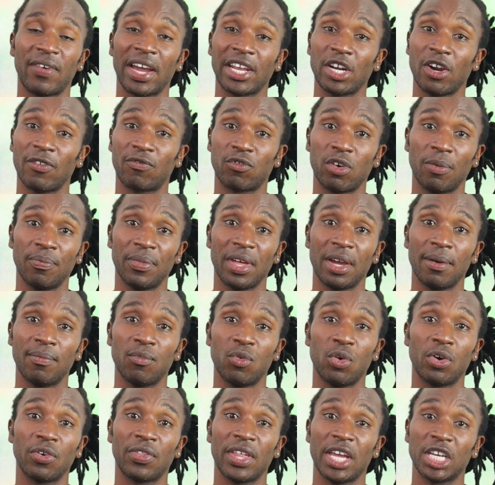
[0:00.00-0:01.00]
find out from
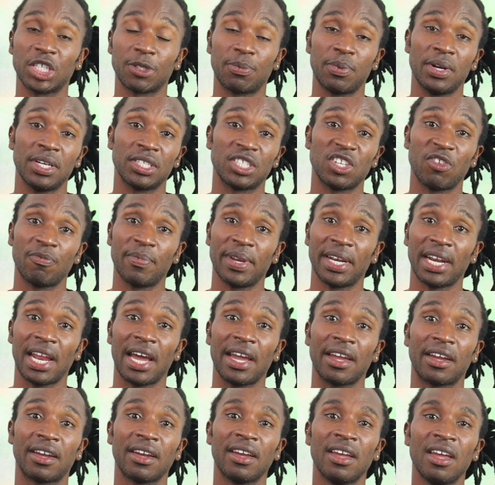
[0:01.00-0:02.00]
them what their experiences have been
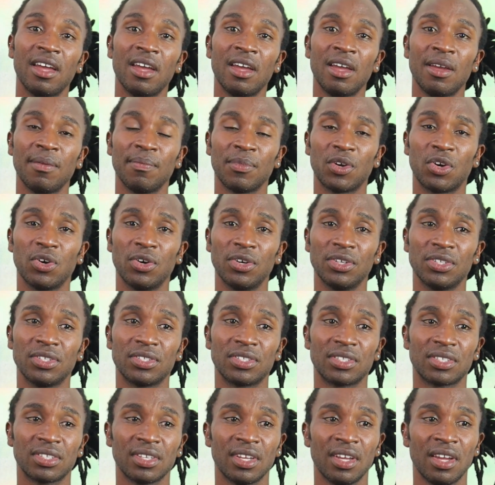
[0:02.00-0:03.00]
like.
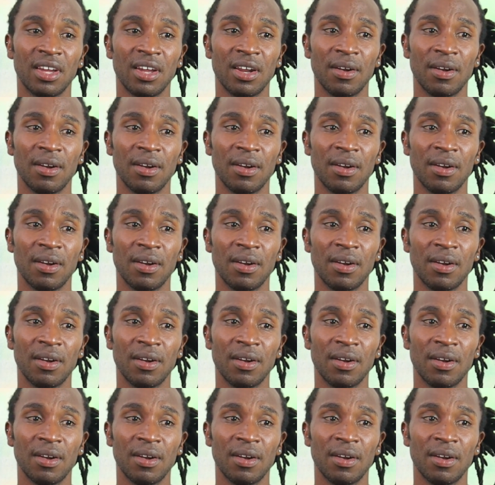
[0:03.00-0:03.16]
Because